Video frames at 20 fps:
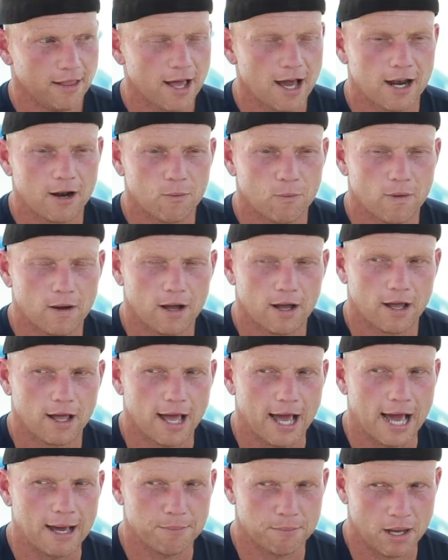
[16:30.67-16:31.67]

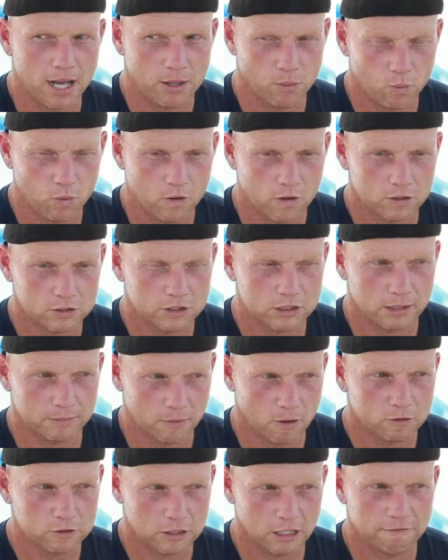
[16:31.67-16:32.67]
At my worst,
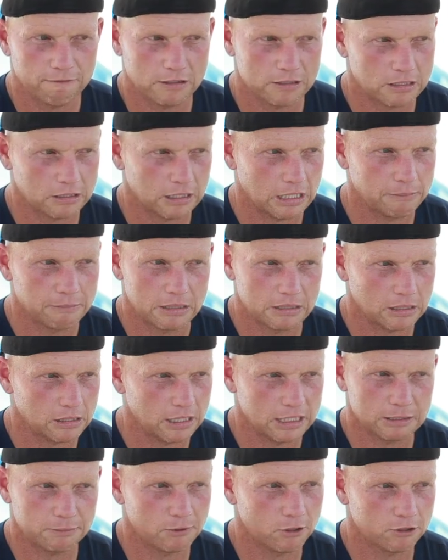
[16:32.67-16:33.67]
emotionally, physically,
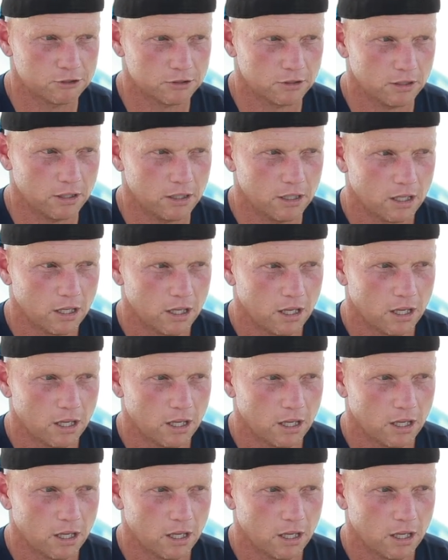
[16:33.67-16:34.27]
mentally, spiritually,